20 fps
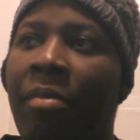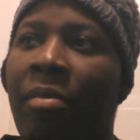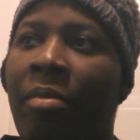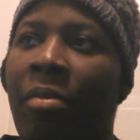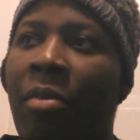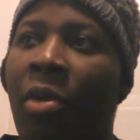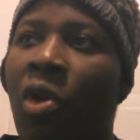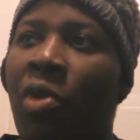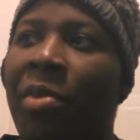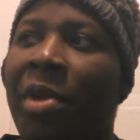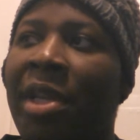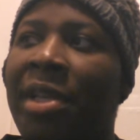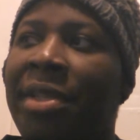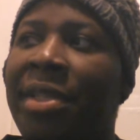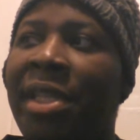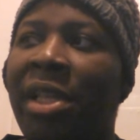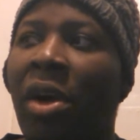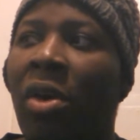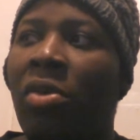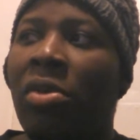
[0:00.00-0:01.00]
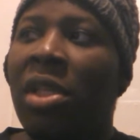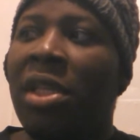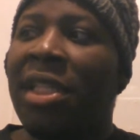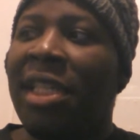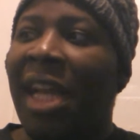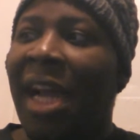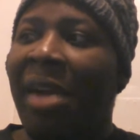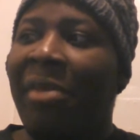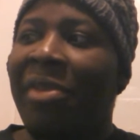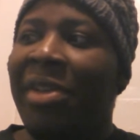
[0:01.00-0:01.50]
moment is the only
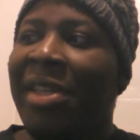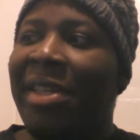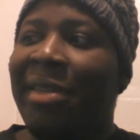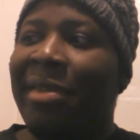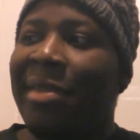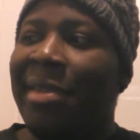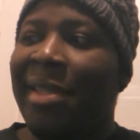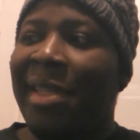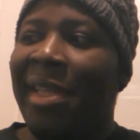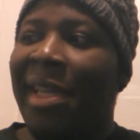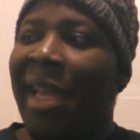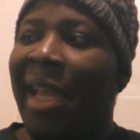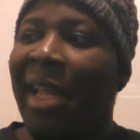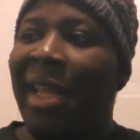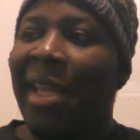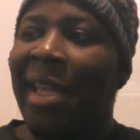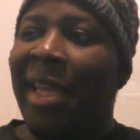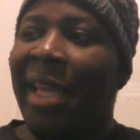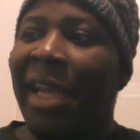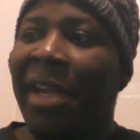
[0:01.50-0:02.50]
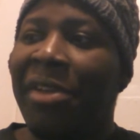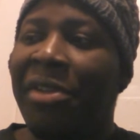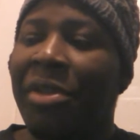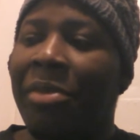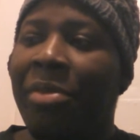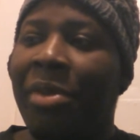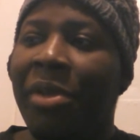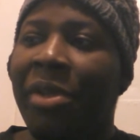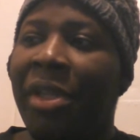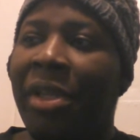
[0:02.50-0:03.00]
time we see any
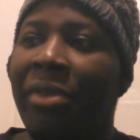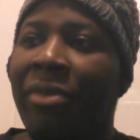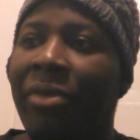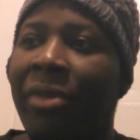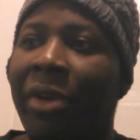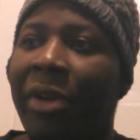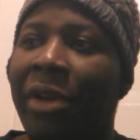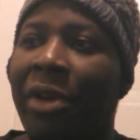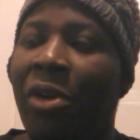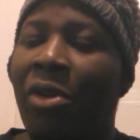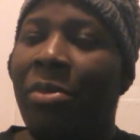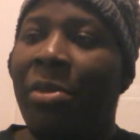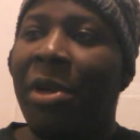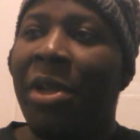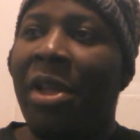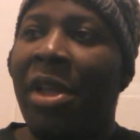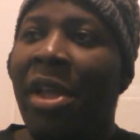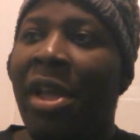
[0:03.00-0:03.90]
character building for Ikoma.